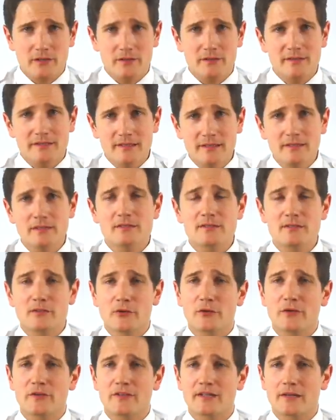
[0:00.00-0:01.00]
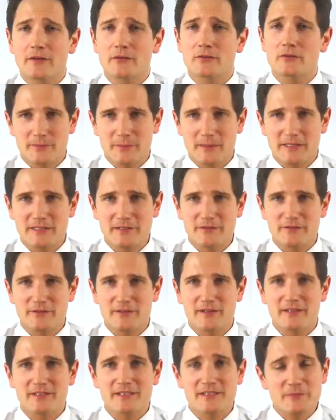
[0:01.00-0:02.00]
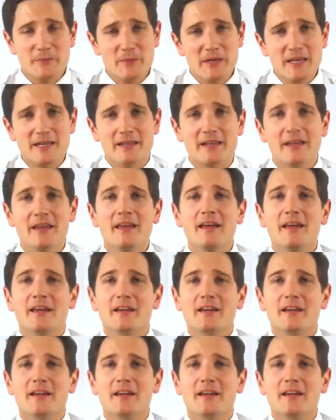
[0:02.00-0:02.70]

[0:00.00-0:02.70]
until slowing down to specified speed,